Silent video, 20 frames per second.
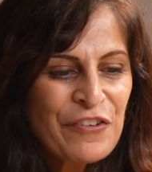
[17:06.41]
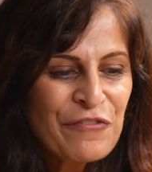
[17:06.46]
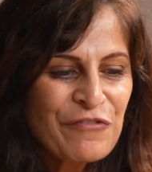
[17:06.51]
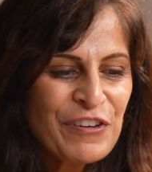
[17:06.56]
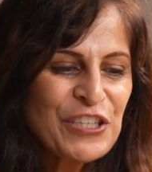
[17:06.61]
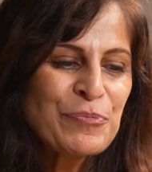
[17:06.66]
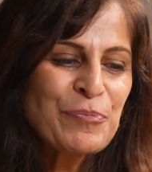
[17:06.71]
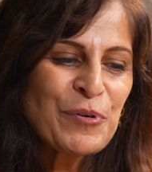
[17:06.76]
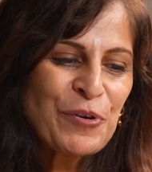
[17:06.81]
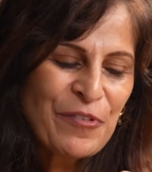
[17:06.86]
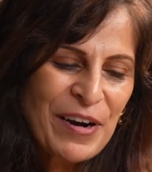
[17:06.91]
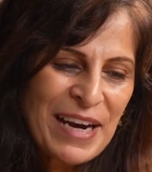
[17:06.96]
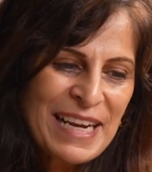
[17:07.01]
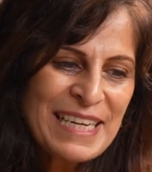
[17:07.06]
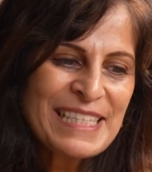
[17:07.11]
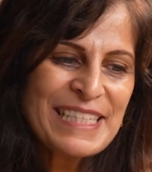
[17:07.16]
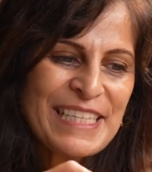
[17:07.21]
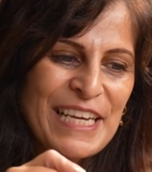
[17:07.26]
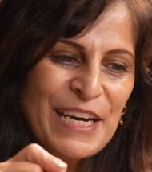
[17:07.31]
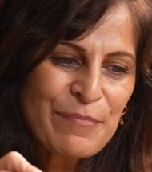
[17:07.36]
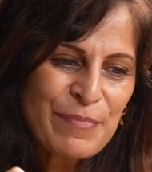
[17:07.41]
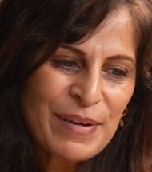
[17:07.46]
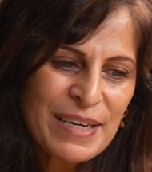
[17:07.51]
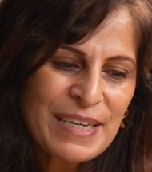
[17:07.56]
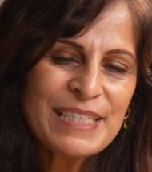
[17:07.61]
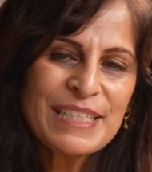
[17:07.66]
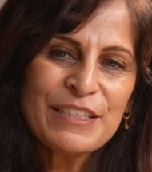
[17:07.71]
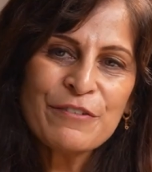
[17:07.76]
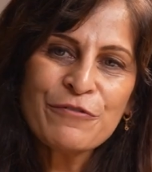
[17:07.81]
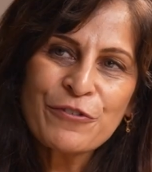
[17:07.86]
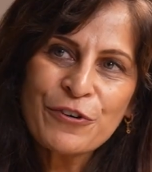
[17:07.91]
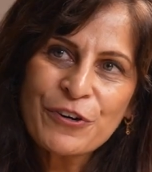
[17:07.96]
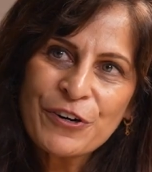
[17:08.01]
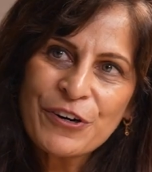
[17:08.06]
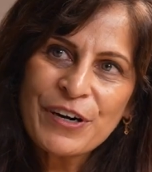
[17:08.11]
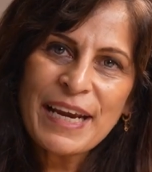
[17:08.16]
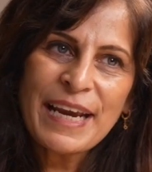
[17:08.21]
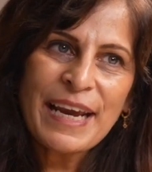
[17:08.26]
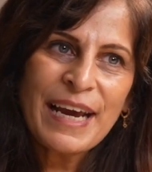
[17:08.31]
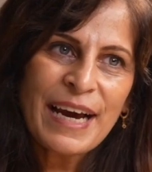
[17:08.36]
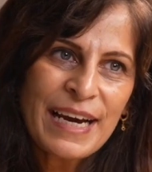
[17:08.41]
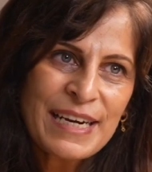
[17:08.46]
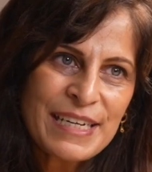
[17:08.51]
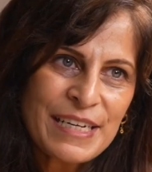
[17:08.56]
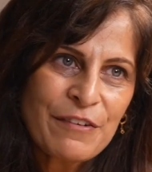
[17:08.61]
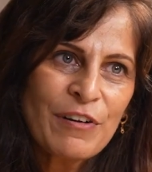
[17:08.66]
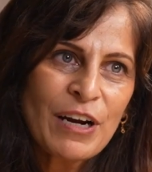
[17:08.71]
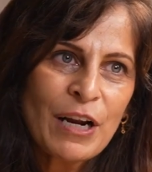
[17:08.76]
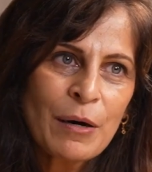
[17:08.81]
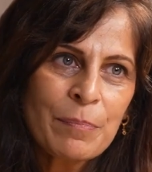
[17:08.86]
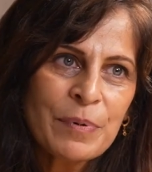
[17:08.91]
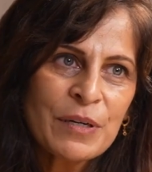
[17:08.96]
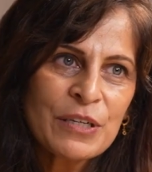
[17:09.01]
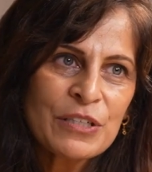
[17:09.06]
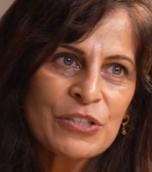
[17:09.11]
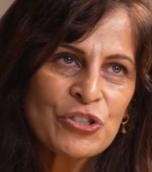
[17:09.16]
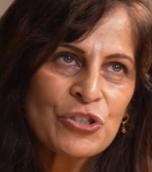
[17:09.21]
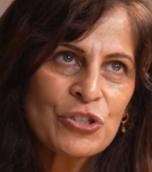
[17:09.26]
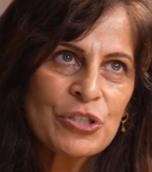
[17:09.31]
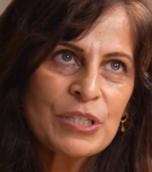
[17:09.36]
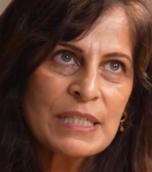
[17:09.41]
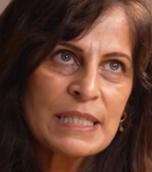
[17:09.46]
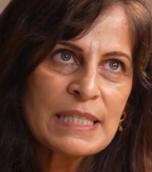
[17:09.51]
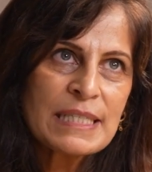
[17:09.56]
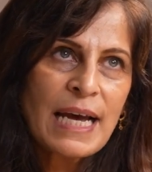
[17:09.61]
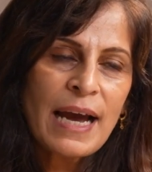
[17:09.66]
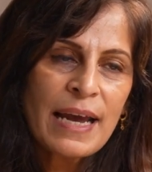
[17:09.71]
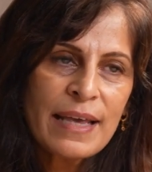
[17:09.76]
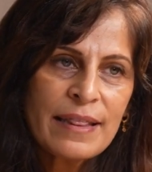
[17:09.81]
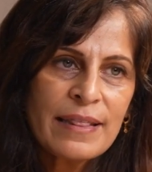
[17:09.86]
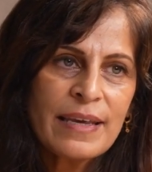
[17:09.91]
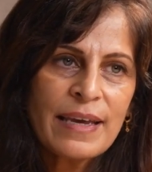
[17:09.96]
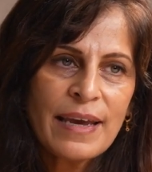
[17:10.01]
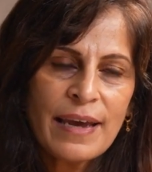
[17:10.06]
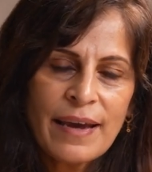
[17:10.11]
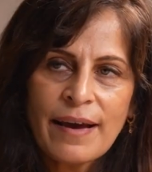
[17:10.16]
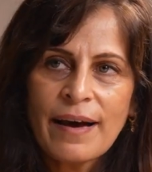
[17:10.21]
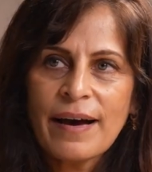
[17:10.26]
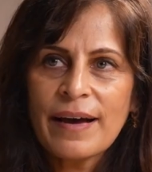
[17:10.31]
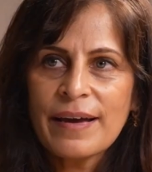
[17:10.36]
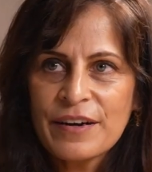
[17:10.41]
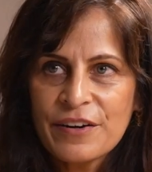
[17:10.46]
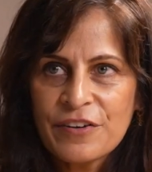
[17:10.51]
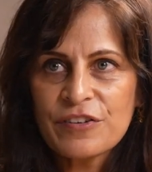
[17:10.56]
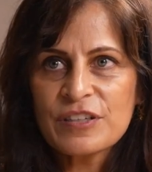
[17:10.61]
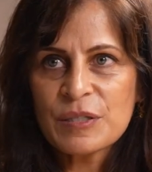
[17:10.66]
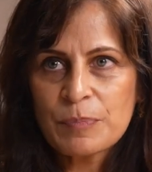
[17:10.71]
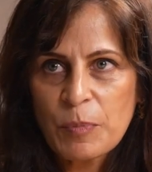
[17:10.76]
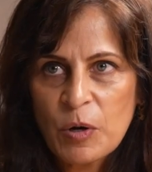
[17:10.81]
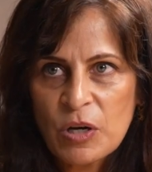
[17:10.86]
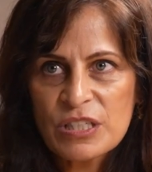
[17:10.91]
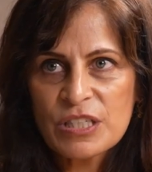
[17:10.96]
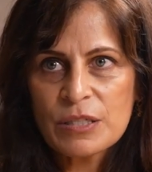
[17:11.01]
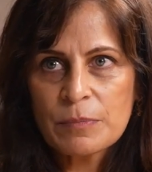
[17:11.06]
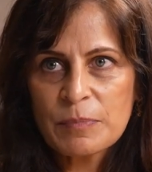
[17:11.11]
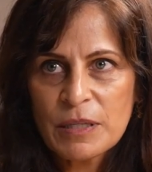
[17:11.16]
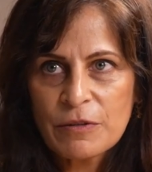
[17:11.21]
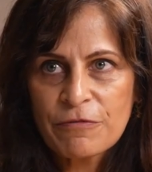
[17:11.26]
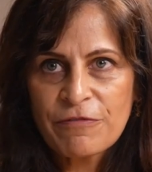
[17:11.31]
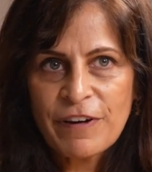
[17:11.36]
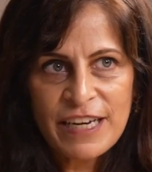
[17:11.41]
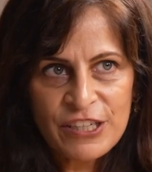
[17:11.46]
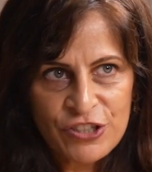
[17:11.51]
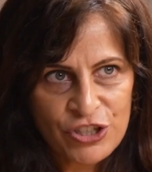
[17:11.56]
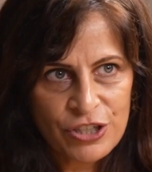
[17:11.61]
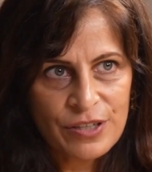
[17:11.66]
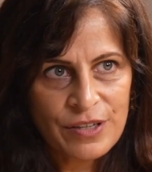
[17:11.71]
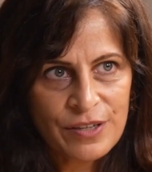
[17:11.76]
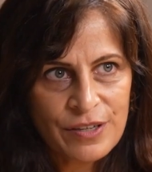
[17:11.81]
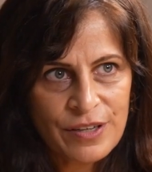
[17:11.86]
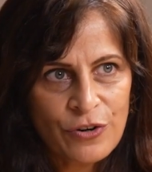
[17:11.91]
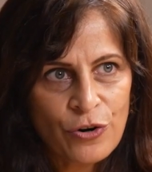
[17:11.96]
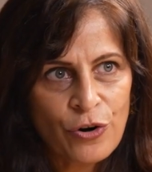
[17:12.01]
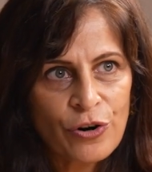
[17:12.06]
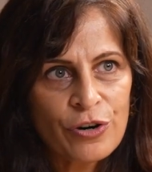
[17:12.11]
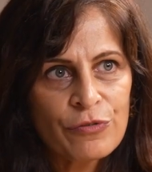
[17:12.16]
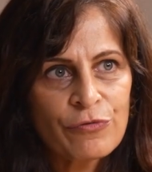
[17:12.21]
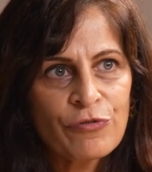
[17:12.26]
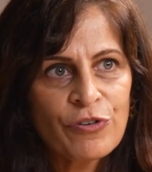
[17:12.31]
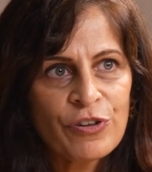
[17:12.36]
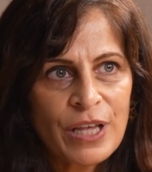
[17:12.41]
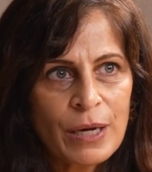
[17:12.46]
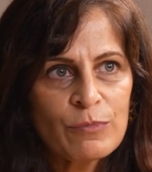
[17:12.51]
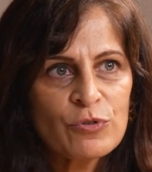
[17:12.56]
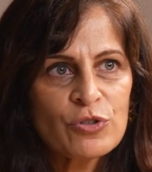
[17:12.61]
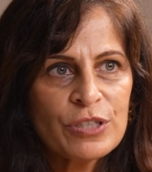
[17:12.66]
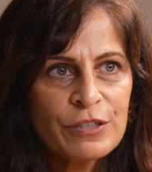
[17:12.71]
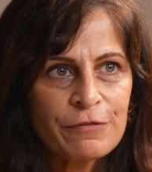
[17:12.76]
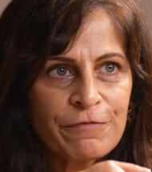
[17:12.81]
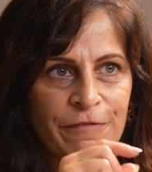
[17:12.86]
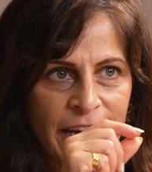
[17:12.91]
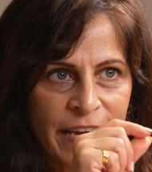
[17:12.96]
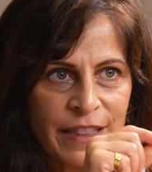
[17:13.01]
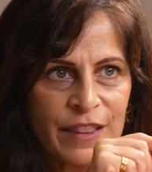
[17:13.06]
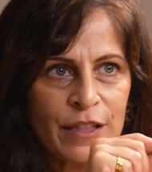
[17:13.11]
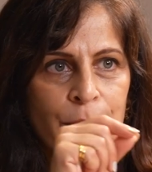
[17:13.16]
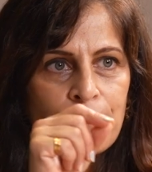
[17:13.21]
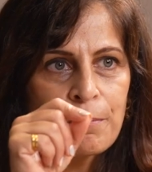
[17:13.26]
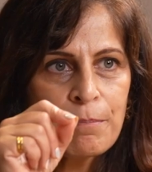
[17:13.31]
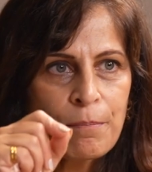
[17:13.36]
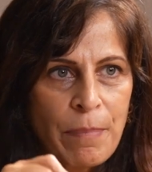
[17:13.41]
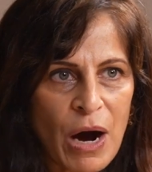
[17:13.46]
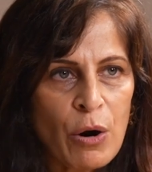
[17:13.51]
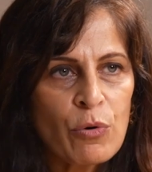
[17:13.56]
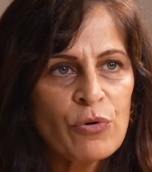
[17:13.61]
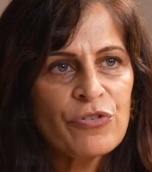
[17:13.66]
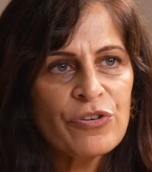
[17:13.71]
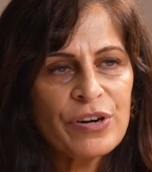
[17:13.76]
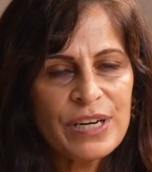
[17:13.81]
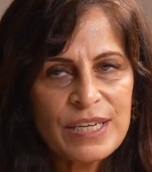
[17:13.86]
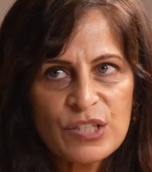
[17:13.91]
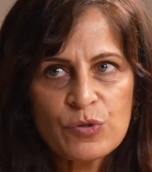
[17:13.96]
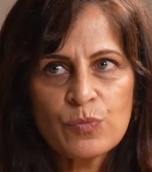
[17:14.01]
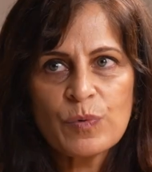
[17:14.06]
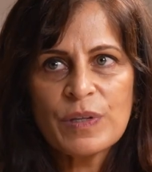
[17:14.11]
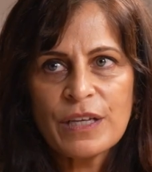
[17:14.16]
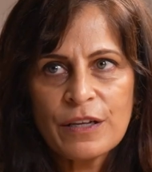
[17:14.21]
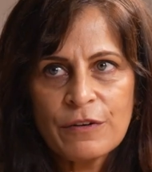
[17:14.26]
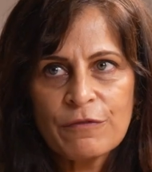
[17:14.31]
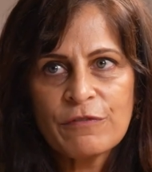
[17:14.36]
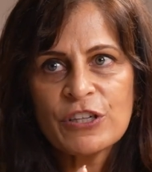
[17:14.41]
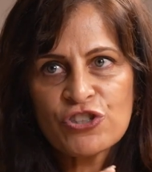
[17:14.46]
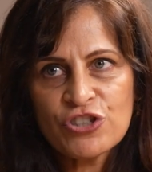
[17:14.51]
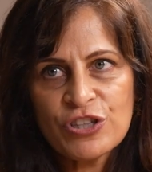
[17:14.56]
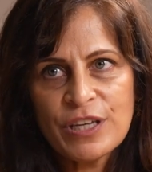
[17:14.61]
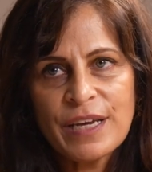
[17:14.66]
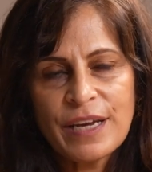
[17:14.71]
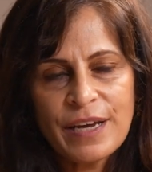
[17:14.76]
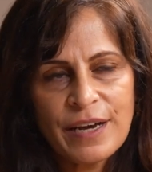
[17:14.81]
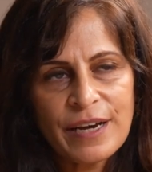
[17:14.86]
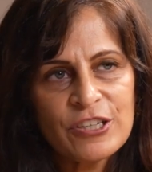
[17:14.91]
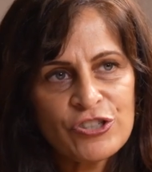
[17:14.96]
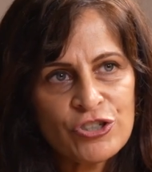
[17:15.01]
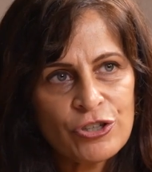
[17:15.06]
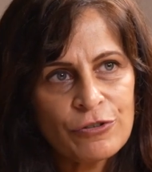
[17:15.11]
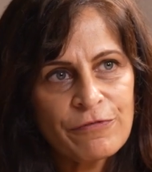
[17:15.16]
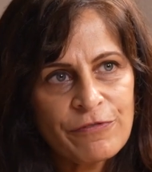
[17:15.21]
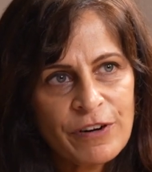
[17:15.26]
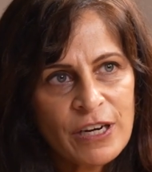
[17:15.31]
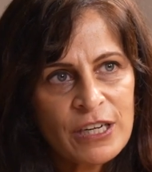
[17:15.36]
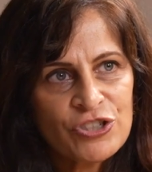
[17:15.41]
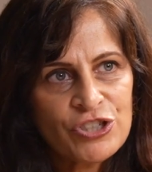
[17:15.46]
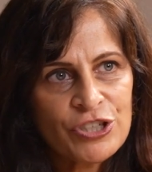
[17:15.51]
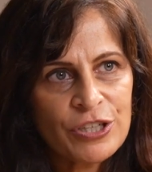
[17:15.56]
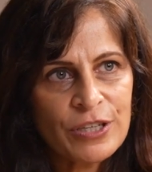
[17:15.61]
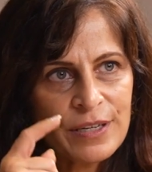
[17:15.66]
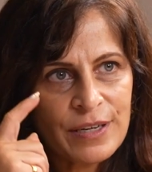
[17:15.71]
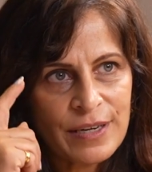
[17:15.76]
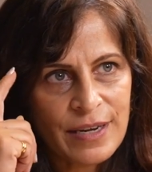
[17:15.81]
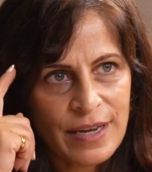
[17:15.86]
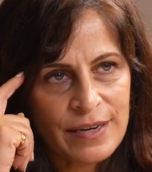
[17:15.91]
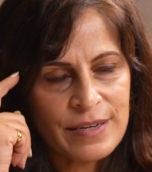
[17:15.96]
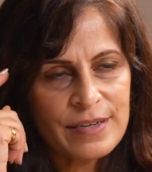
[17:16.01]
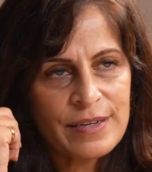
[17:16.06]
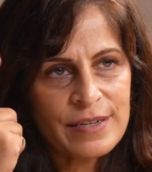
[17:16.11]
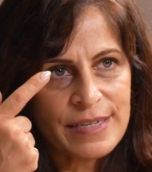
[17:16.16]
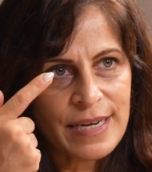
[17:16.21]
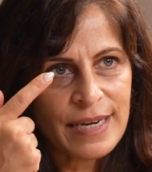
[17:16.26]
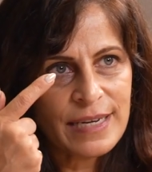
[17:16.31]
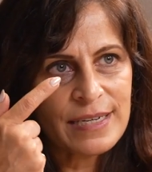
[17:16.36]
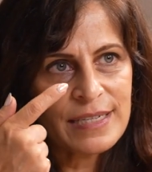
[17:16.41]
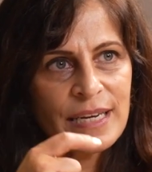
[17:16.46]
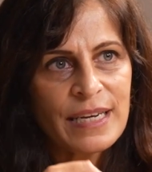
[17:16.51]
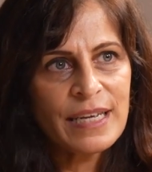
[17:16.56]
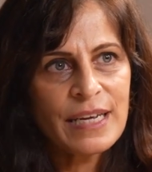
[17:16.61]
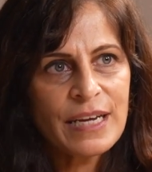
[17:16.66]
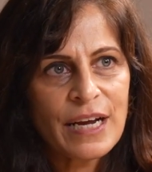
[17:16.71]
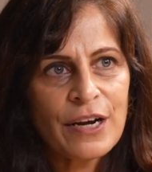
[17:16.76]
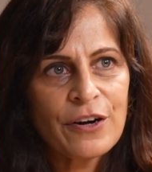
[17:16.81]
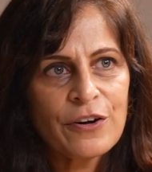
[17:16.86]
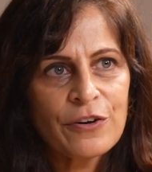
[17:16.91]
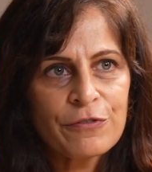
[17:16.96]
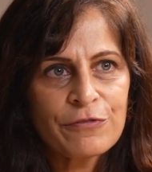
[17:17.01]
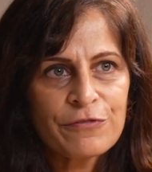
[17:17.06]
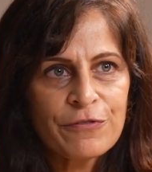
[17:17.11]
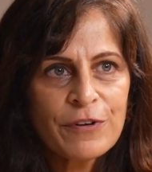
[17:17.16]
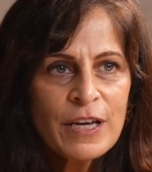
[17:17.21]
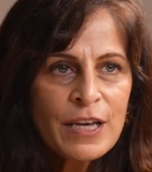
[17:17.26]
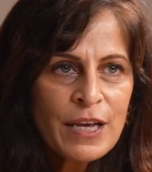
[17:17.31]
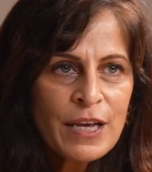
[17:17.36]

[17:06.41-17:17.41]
which provides the ability for AI developers to design the AI in a responsible fashion in order for them to define the boundaries within which the AI should function and detect any kind of